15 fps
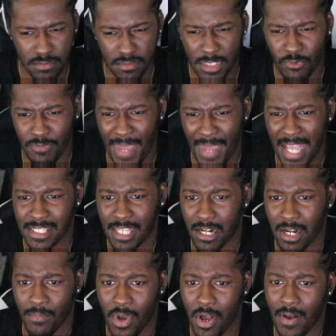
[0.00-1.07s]
We maxed out our
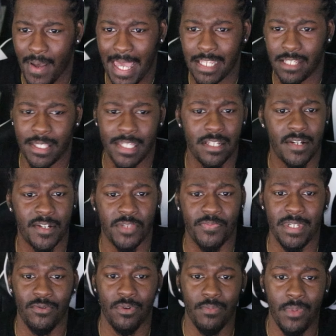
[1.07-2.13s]
ball handling and our speed
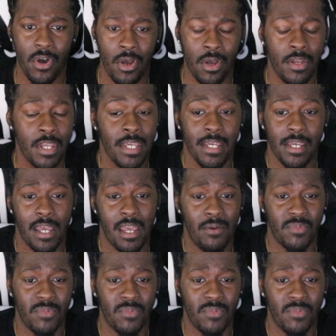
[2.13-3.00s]
with ball. We